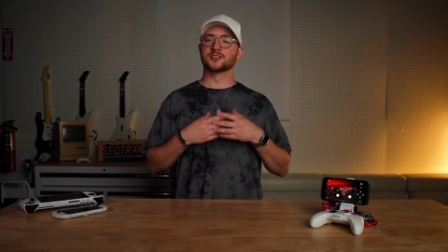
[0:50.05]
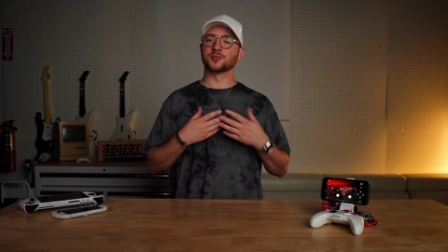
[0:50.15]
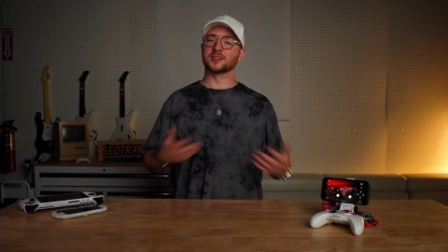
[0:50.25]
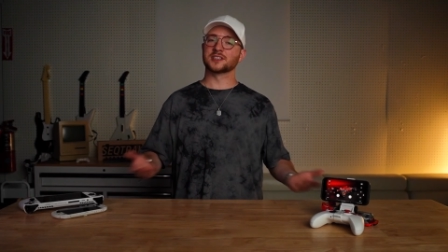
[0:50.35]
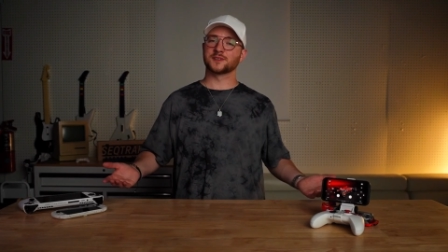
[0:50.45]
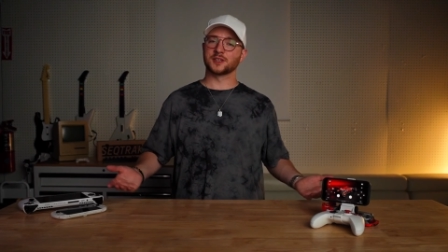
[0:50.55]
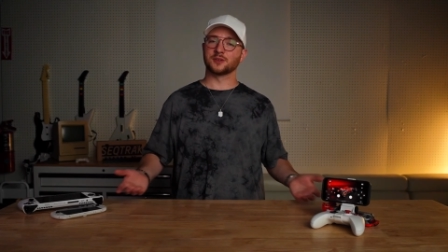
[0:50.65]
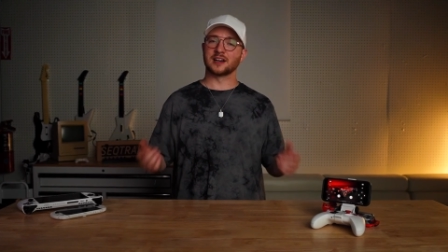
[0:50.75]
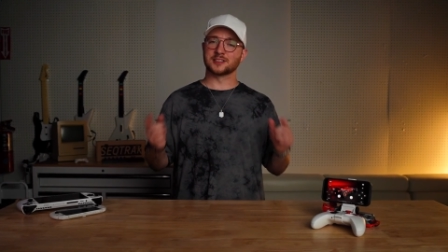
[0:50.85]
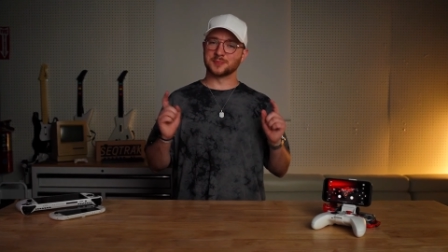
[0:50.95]
So in this
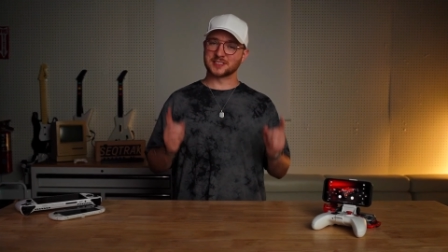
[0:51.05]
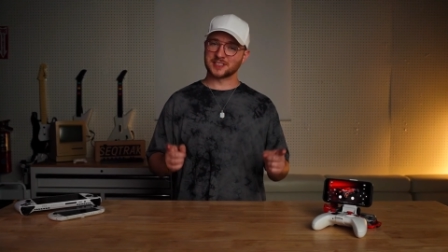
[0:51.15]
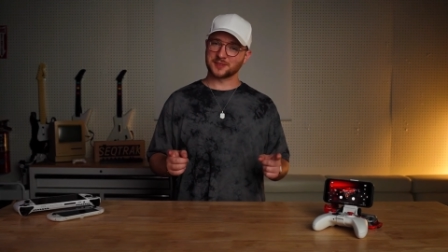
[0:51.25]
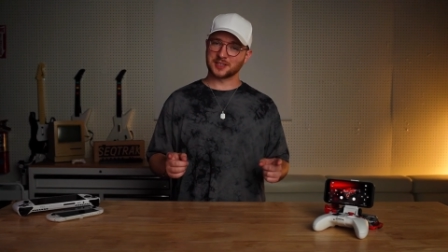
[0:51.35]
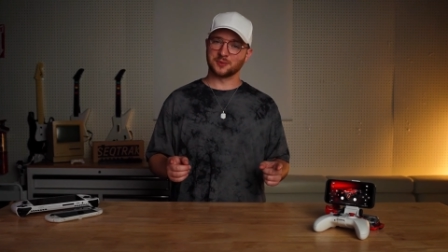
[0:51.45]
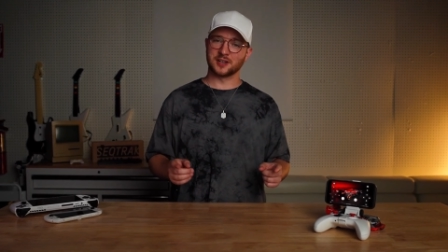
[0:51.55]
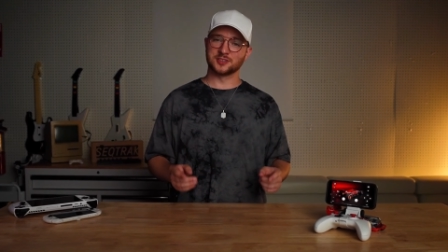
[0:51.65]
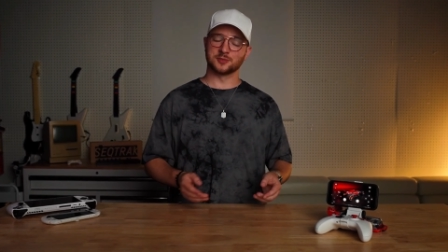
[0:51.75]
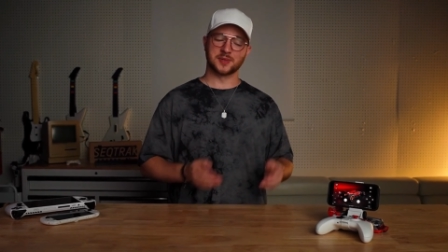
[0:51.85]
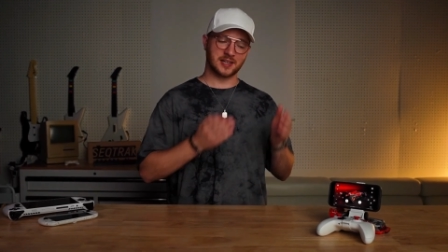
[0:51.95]
video, I specifically want to
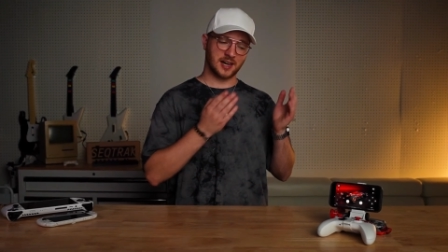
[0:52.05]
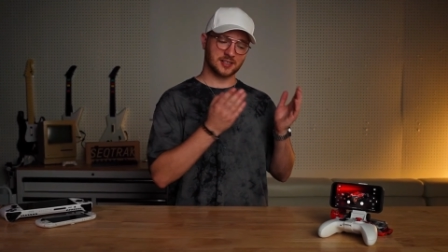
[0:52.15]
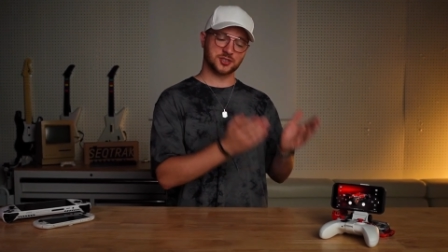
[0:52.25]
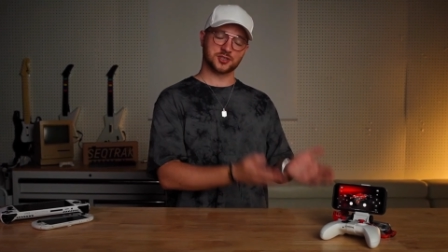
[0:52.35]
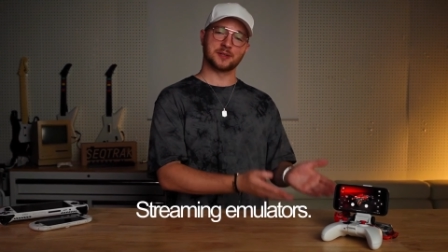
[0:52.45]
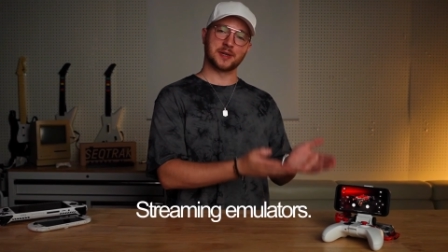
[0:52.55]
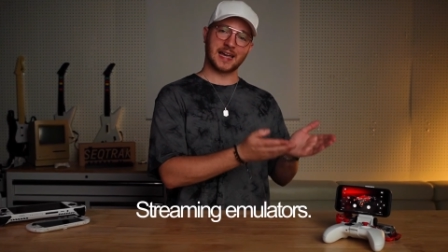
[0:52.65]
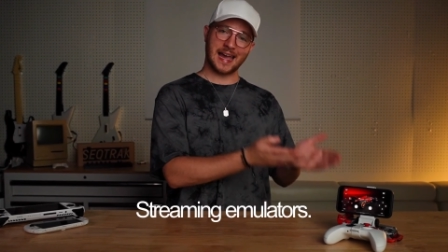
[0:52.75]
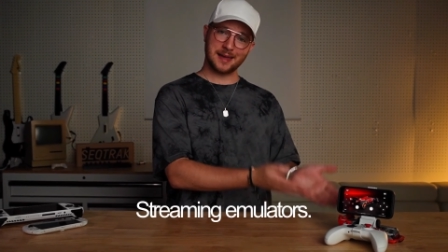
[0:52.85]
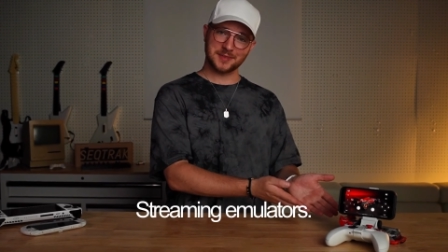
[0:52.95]
zoom in on
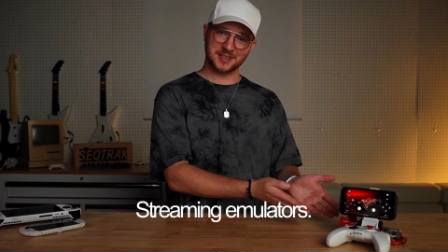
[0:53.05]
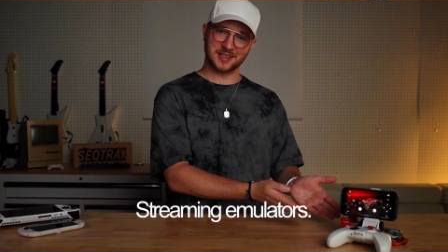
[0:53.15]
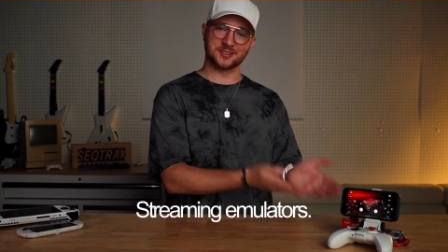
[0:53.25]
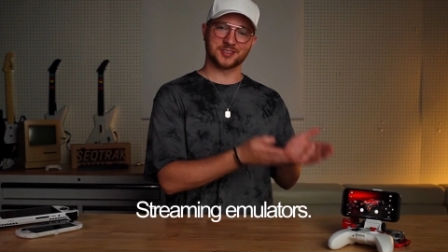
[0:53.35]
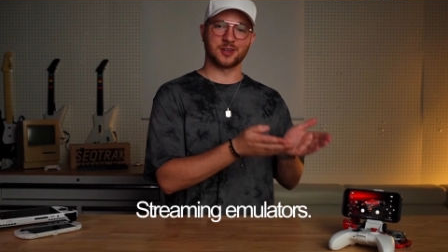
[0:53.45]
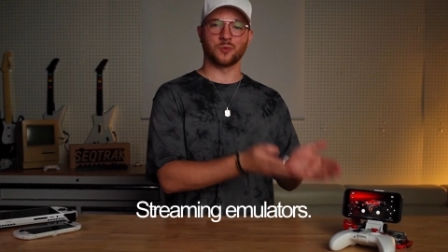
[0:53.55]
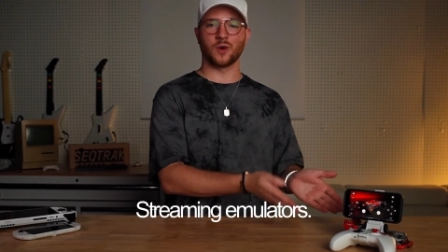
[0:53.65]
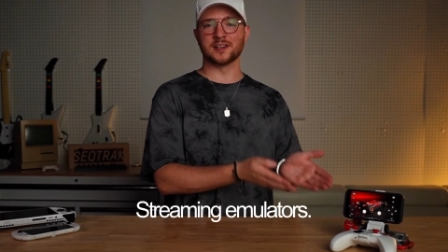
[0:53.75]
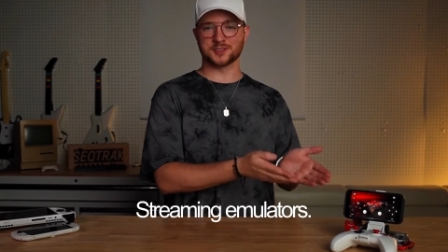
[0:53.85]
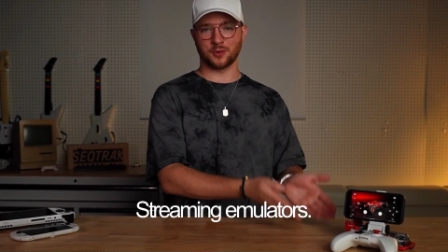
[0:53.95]
streaming emulators and
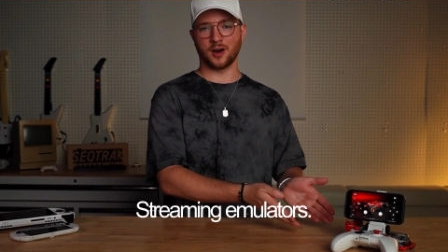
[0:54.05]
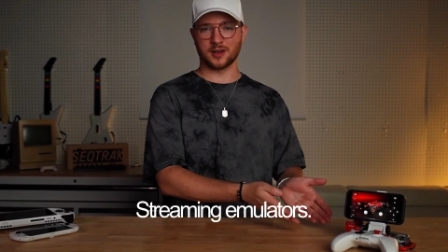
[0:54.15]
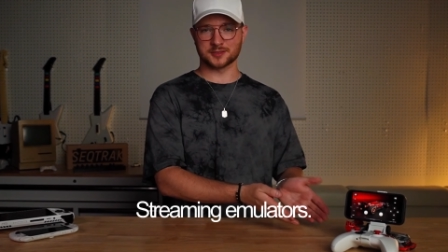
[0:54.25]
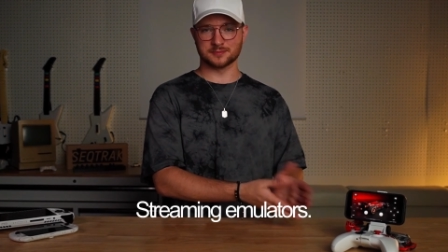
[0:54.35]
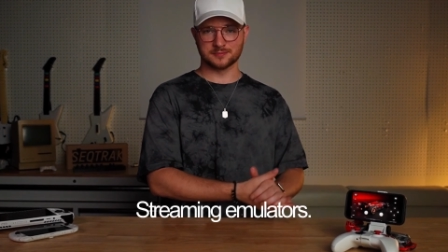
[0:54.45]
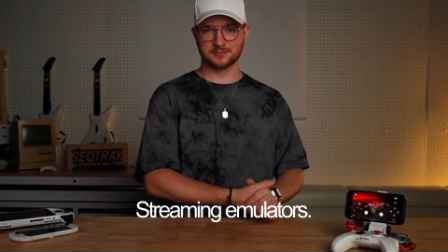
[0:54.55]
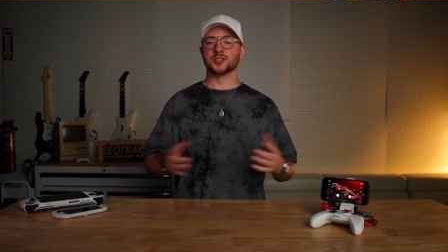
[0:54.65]
why it's so awesome.